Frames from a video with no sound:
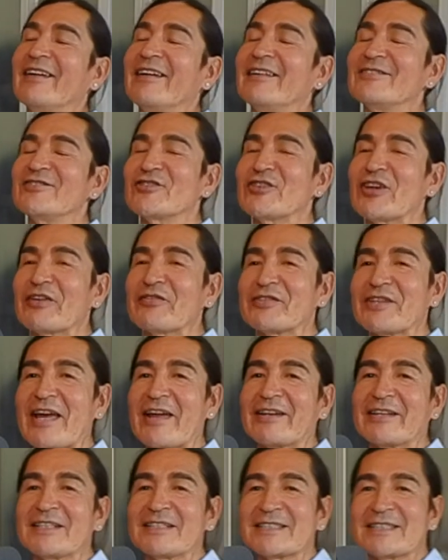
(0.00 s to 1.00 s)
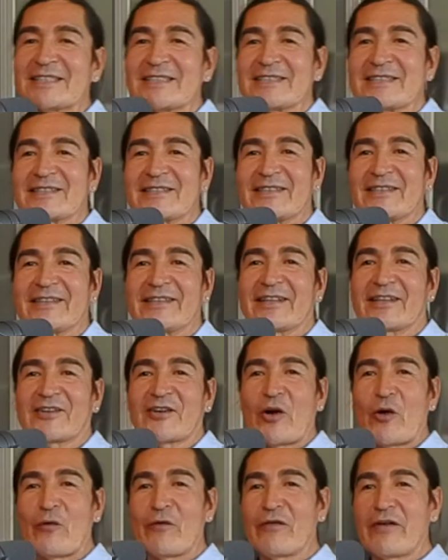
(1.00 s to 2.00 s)
Jeff Daniels is the
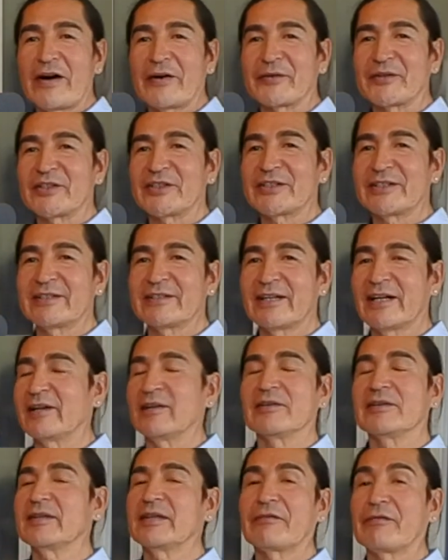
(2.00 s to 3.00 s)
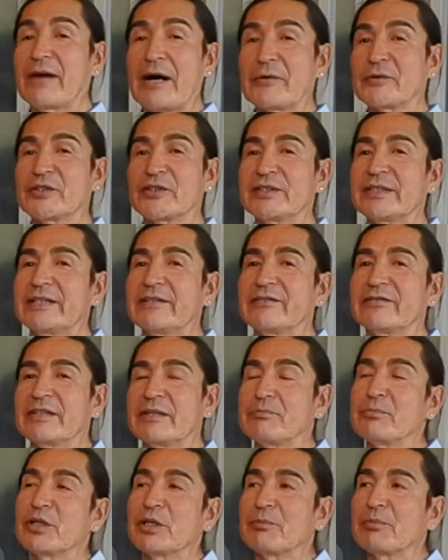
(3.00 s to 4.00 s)
co-founder, the founder of the
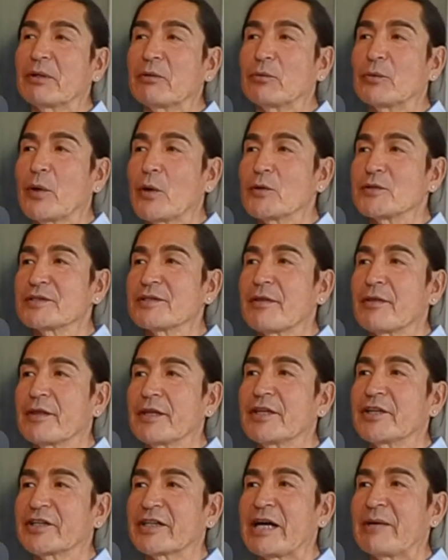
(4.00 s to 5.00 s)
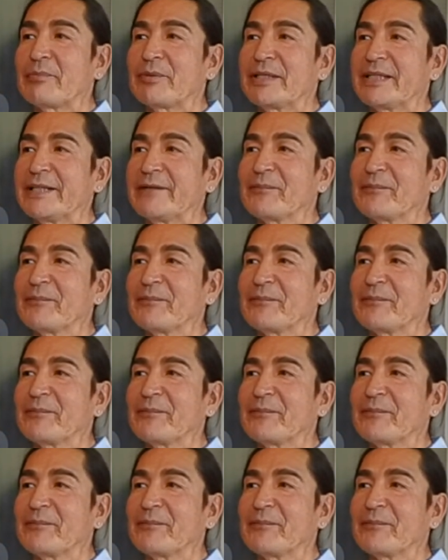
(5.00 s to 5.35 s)
Purple Rose Theater Company.